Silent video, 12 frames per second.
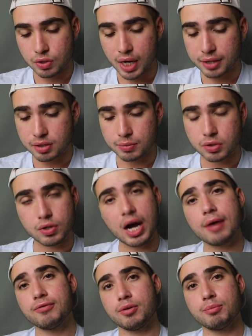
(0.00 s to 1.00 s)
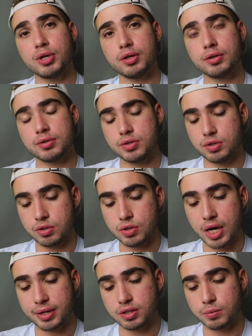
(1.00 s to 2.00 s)
You guys subscribe for builds,
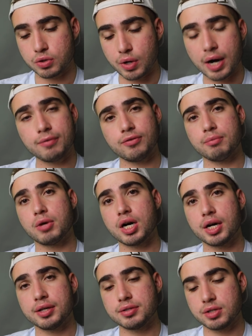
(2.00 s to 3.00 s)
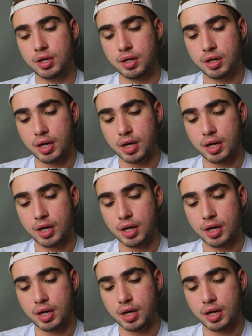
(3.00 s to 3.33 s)
you guys subscribe for mods,